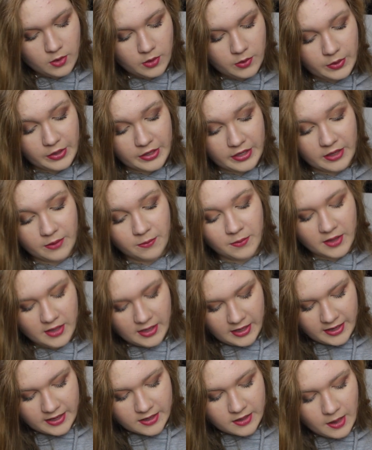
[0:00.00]
working with
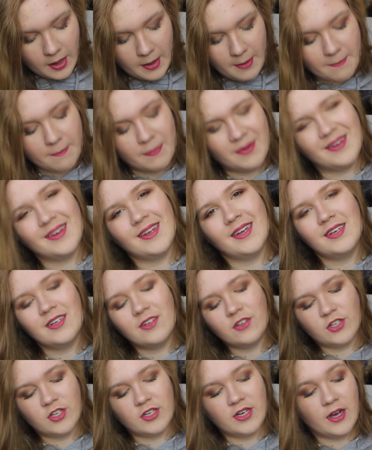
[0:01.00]
clay, but it
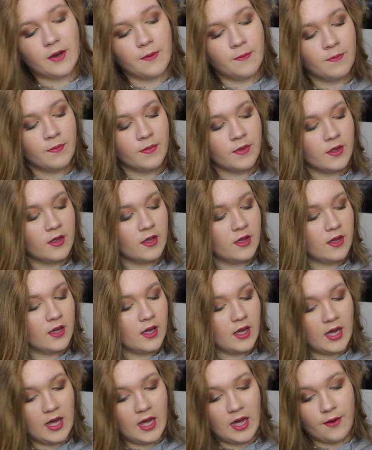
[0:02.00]
didn't turn out
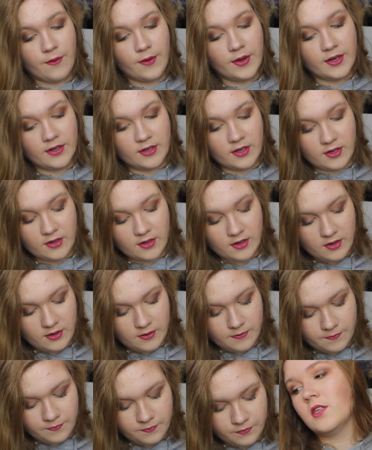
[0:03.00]
how I intended
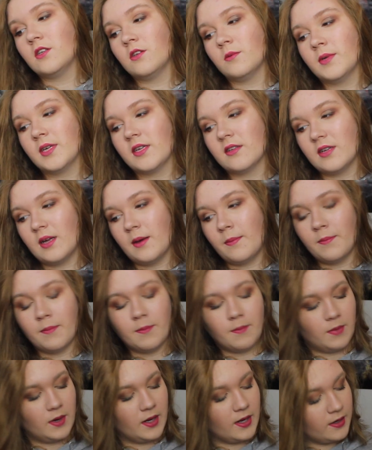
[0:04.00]
it. Did some exam
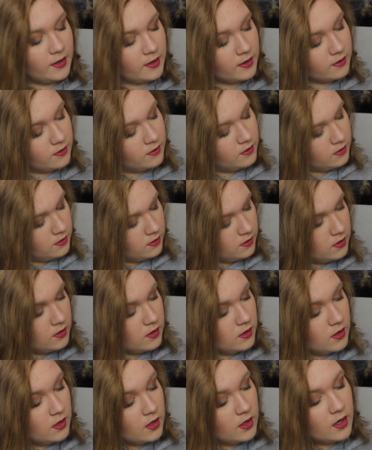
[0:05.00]
planning,
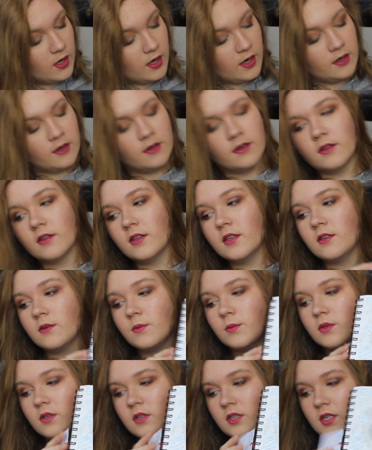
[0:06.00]
and this
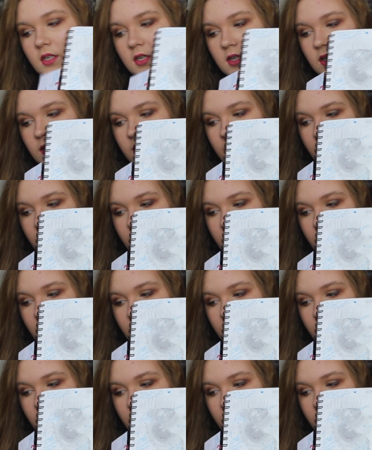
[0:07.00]
was the